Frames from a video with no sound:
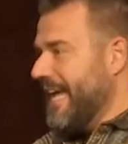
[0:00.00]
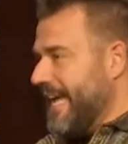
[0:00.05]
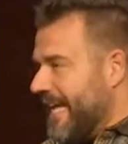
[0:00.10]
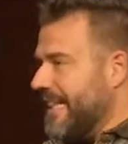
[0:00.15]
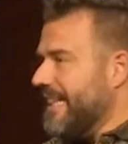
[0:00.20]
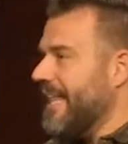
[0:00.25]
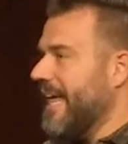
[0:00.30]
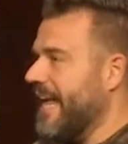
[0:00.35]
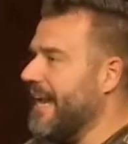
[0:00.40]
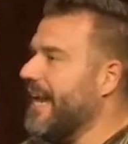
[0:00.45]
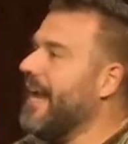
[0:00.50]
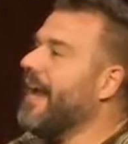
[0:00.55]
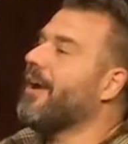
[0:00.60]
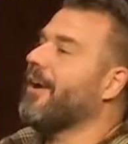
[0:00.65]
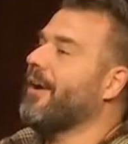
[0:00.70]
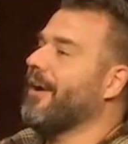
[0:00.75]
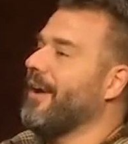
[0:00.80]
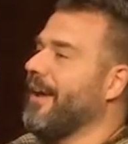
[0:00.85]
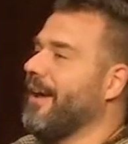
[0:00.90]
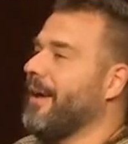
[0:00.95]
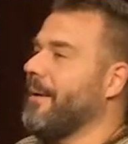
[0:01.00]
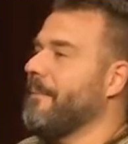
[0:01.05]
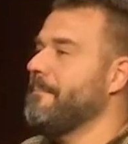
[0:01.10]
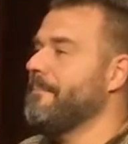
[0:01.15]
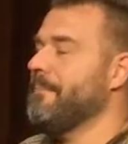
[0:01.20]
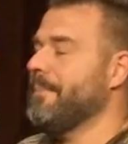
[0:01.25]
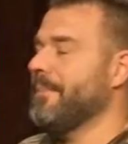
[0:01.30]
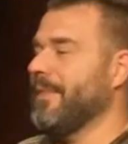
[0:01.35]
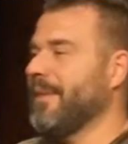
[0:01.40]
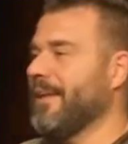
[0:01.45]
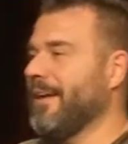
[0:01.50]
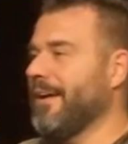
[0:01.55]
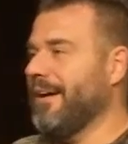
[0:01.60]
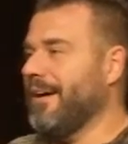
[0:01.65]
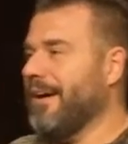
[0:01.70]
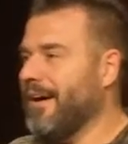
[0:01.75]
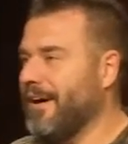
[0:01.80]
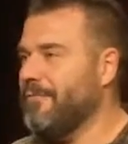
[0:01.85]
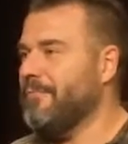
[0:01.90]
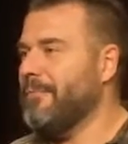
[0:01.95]
in that area
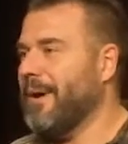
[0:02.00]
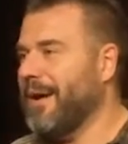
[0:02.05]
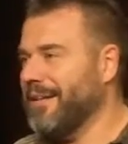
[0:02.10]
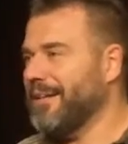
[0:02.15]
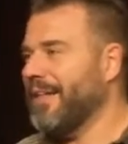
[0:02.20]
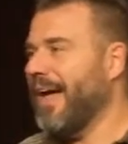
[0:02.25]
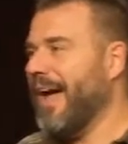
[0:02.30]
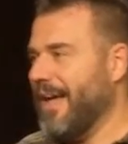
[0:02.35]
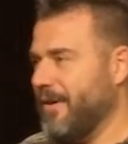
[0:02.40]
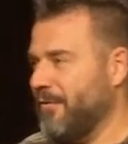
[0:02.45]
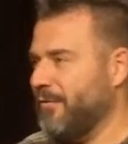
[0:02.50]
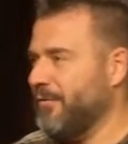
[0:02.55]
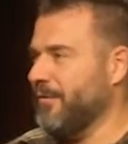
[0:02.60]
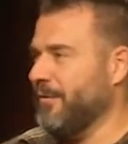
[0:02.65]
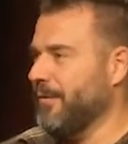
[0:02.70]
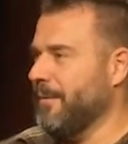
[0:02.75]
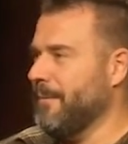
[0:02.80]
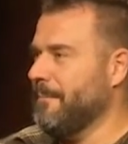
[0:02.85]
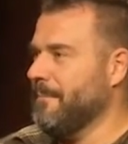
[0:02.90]
of my life.